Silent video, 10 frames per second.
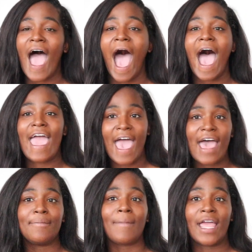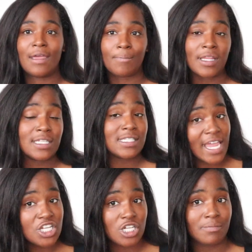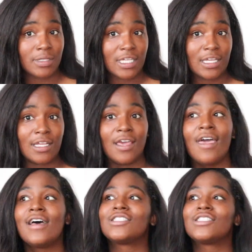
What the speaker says: I had my implantation bleed.